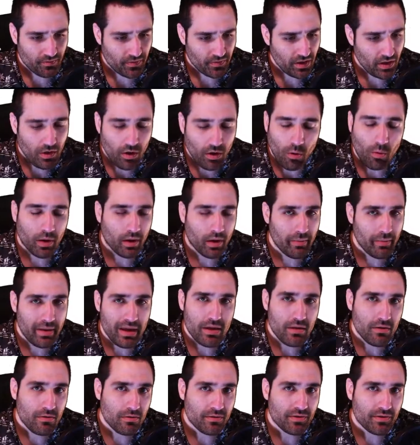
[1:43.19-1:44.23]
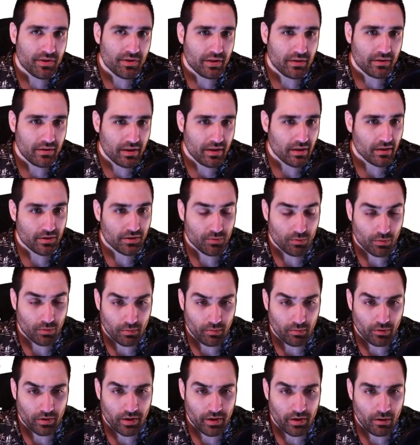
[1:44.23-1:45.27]
You don't want to be using TLS
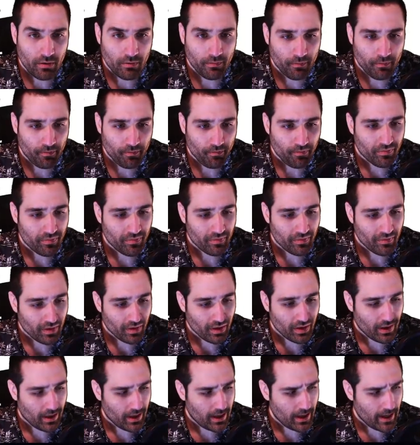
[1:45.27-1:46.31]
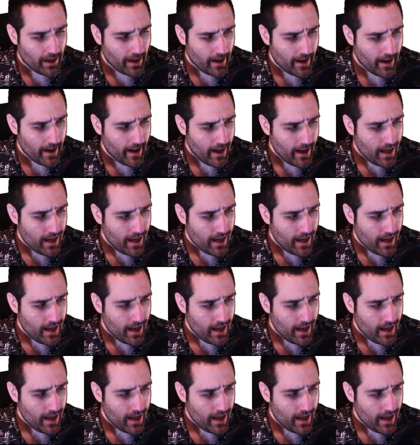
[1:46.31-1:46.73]
1.0.